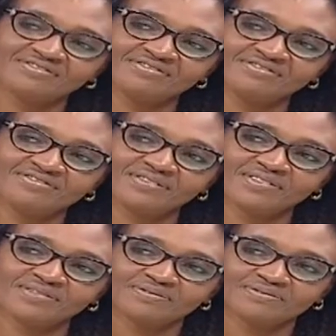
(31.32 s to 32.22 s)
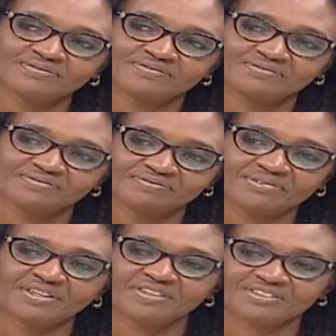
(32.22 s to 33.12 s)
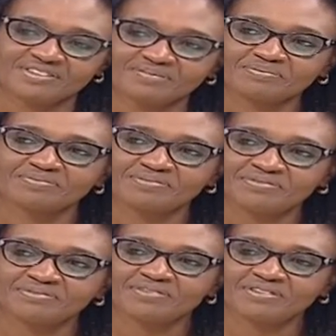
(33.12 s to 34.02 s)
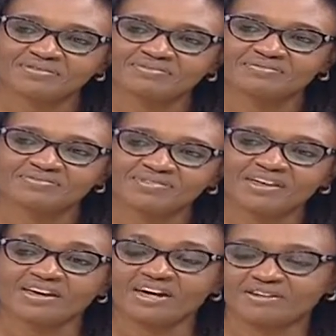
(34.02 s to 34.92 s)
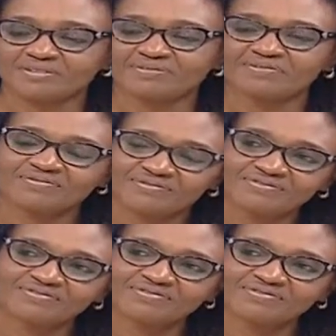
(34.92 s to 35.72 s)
Kinoti Collections, and a fashion designer at that. Thank you so much for joining us.